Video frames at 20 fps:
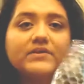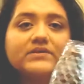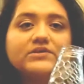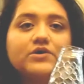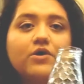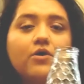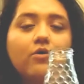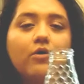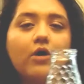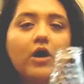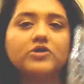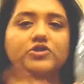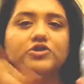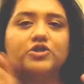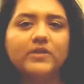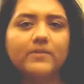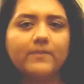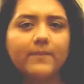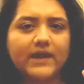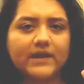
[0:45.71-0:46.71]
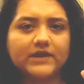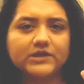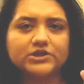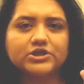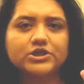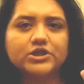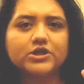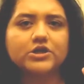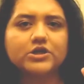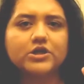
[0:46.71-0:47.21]
So I'll show the
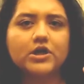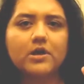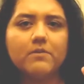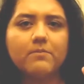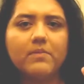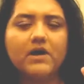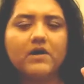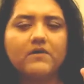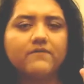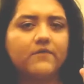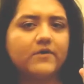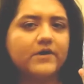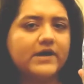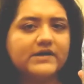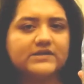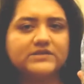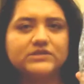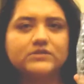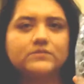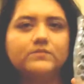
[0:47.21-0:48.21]
picture above or next